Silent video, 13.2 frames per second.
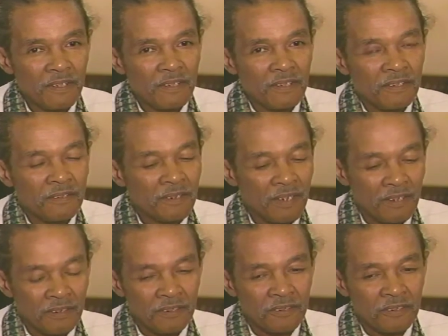You know how
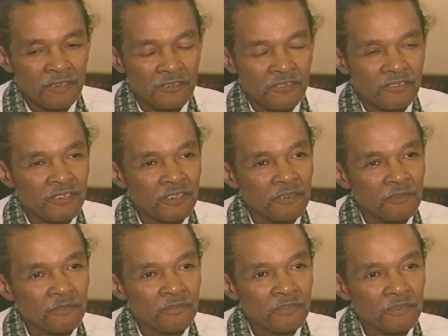you get your signal
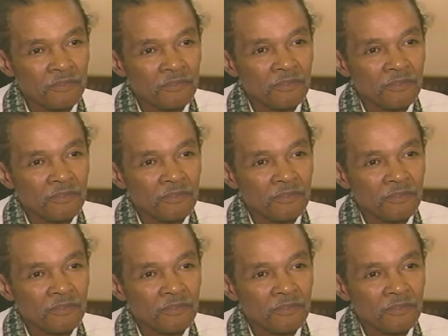from the